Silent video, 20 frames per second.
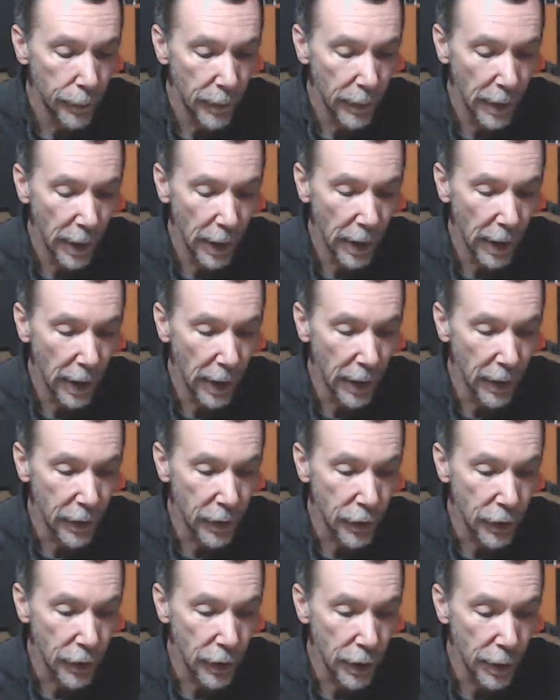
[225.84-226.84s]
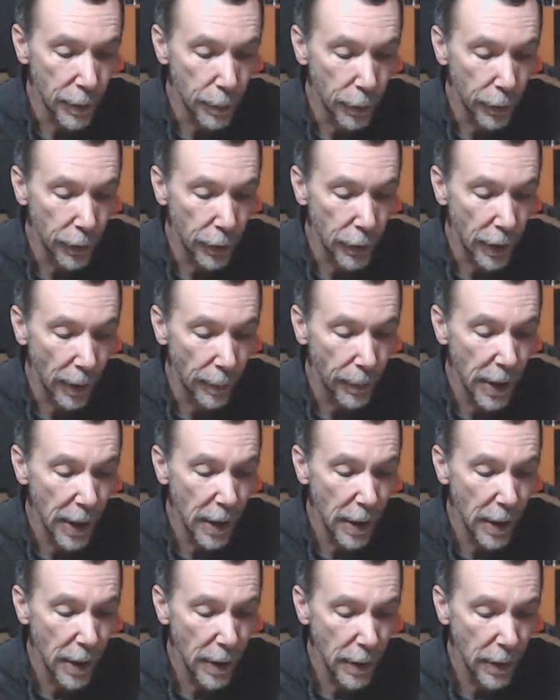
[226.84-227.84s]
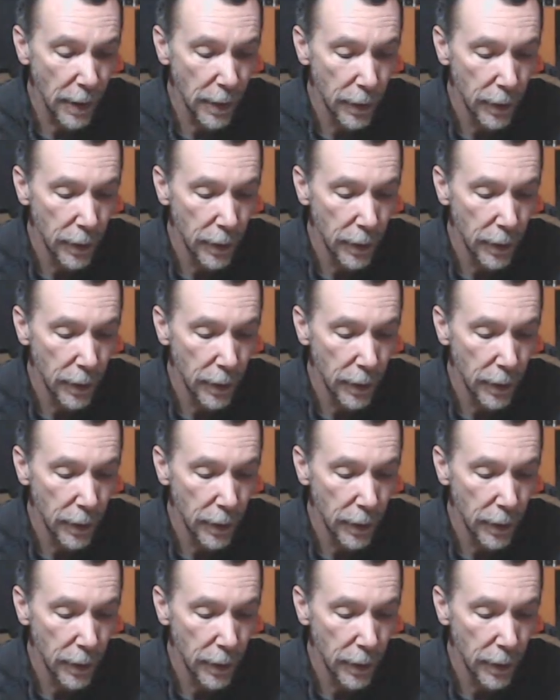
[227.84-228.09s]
Let's just put this up here.